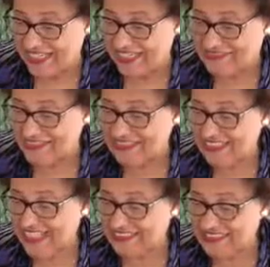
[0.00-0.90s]
It was
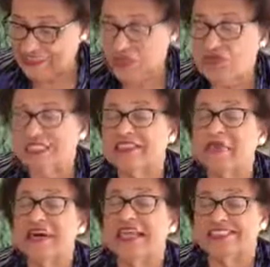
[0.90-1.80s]
accentuate the
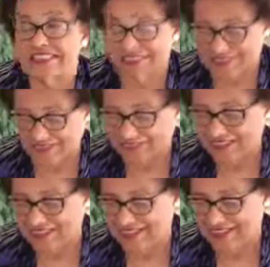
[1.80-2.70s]
positive,
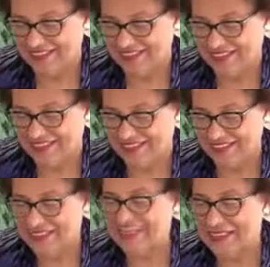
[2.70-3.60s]

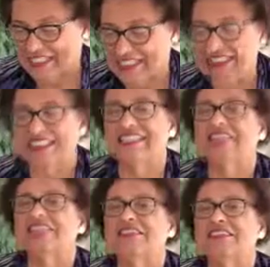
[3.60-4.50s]
eliminate the
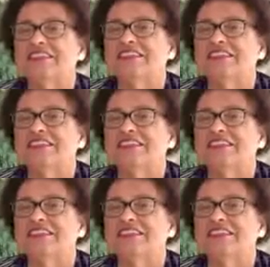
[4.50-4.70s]
negative.